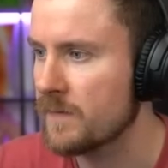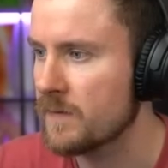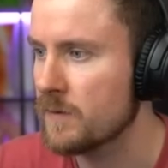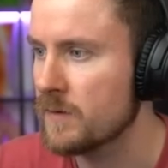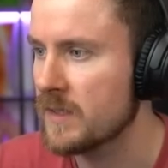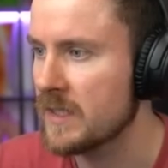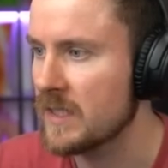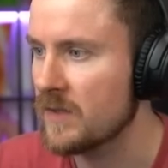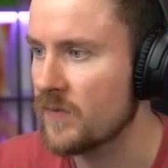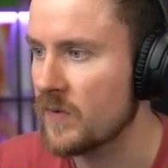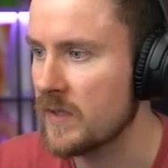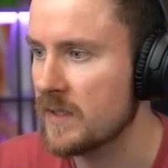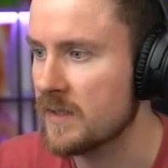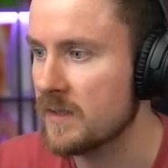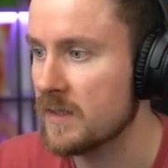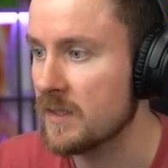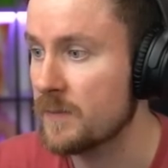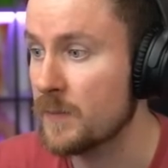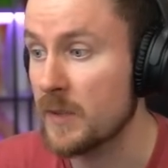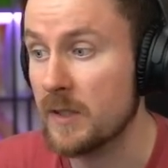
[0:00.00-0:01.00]
few
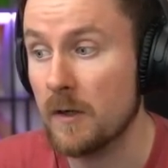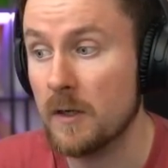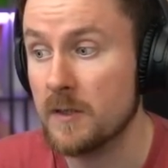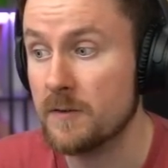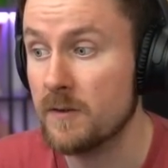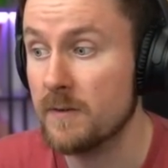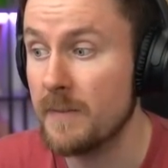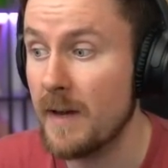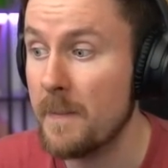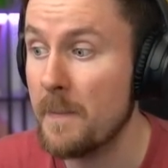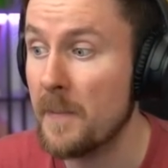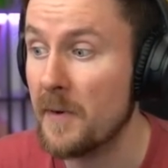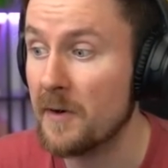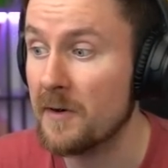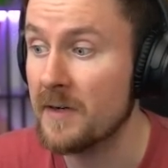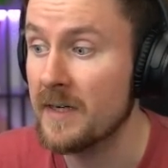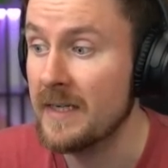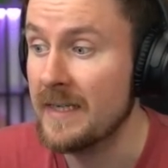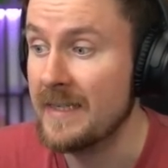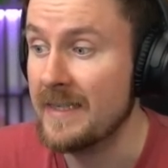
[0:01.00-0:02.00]
defenses, because remember,